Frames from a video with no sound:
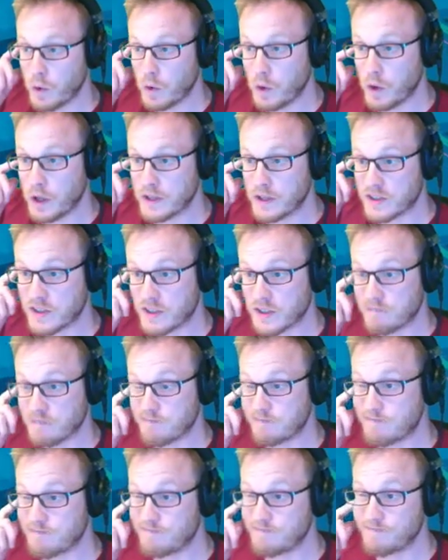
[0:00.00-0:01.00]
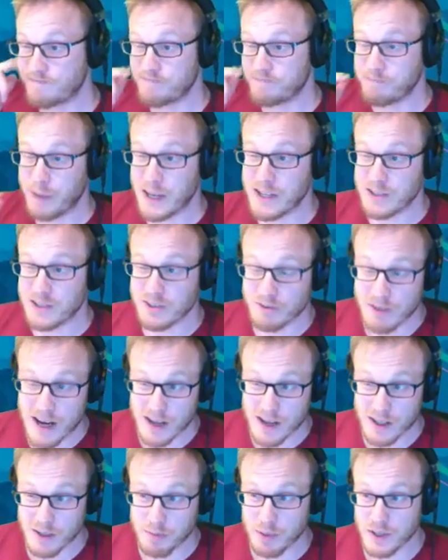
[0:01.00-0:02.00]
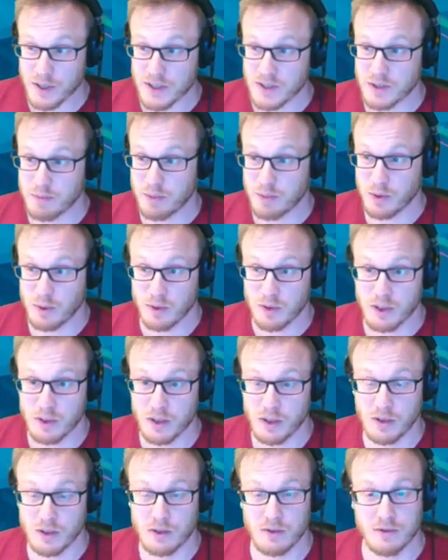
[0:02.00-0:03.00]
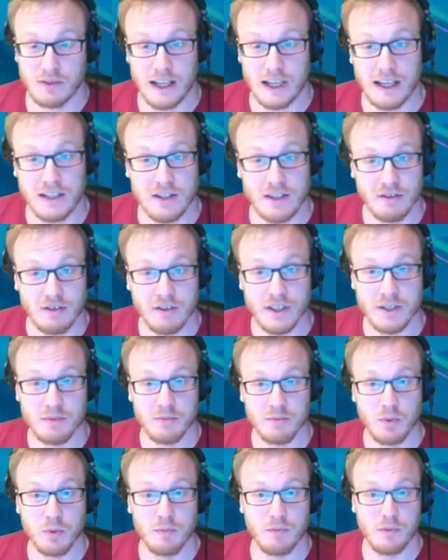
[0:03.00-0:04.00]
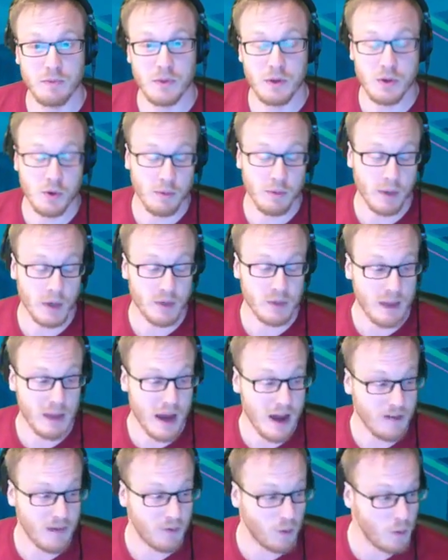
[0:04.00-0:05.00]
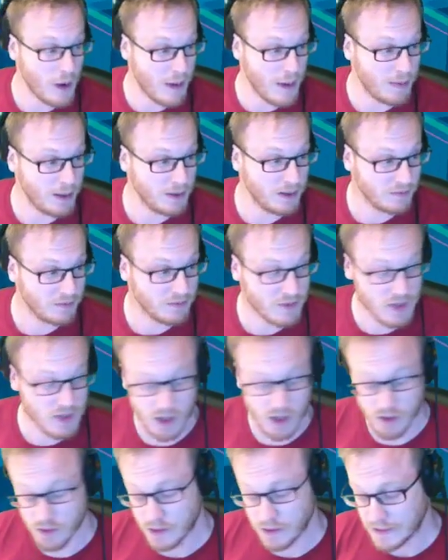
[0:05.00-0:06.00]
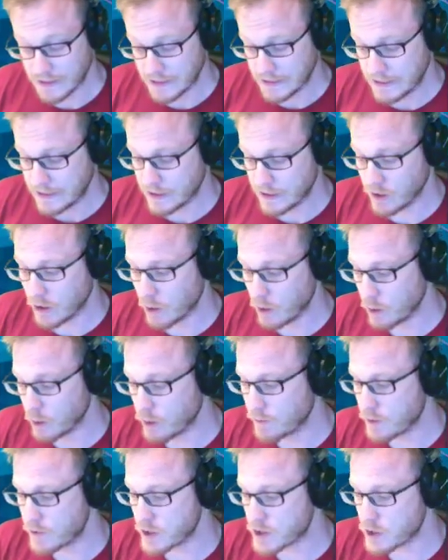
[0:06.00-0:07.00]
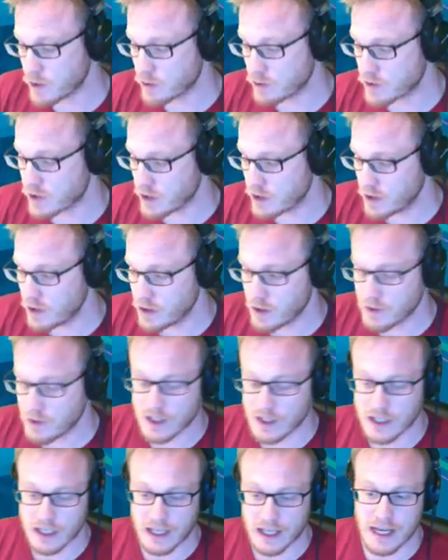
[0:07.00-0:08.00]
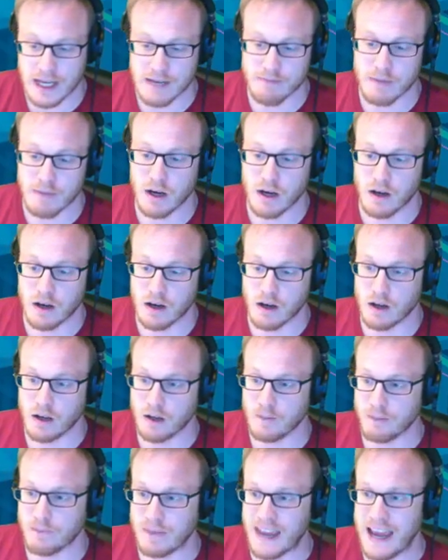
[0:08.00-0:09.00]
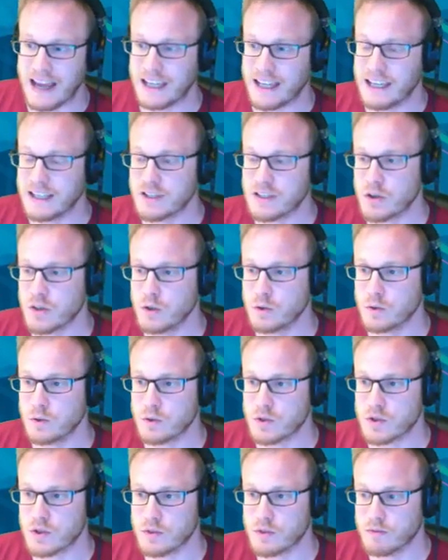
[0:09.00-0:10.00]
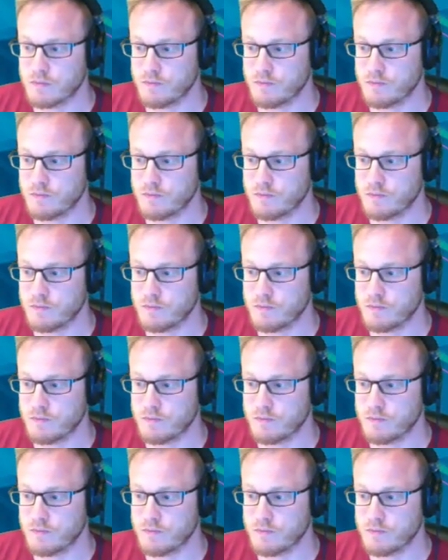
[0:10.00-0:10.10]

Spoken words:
It's based around the principle that data is your most powerful weapon. So all of the tools that you use in the game are hacking tools